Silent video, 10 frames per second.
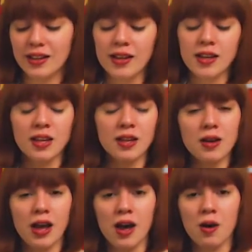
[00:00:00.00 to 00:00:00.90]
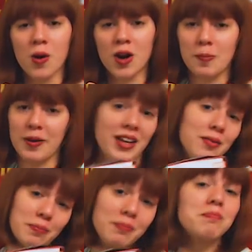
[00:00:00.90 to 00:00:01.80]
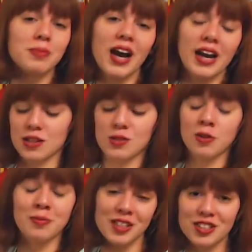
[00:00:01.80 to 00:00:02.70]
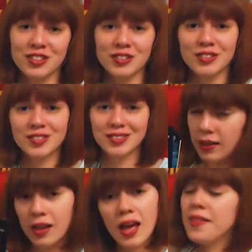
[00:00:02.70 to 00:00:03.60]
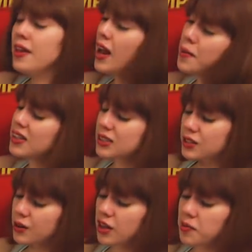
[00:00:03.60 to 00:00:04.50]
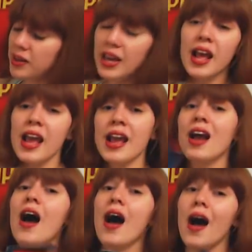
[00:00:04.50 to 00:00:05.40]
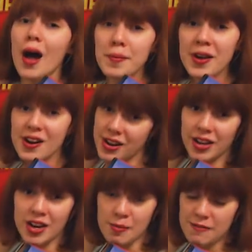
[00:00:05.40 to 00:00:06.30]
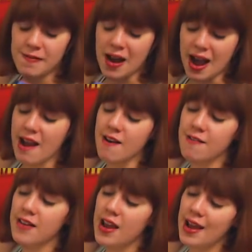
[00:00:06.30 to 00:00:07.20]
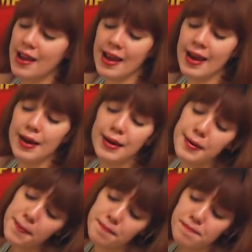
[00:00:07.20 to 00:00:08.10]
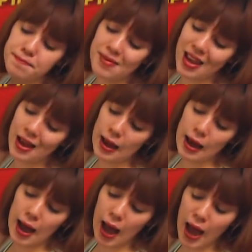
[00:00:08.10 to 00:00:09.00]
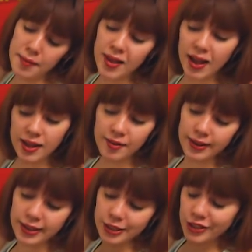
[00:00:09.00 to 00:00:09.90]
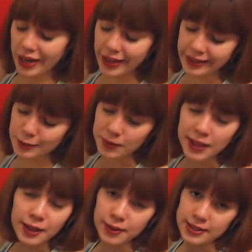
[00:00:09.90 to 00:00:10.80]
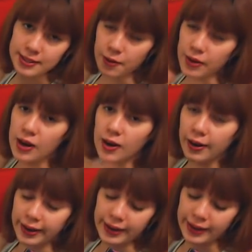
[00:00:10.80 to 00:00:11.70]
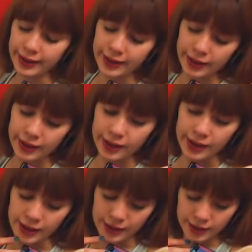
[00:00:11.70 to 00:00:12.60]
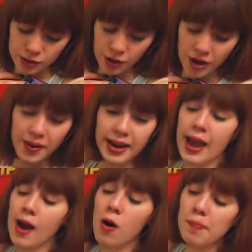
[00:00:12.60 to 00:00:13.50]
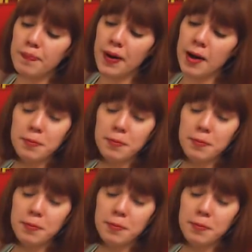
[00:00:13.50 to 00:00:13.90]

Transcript: in water paint kind of sold me too. And then I'm also going to be getting America #5. And I'm not even going to try to explain what's going on in the story right now, but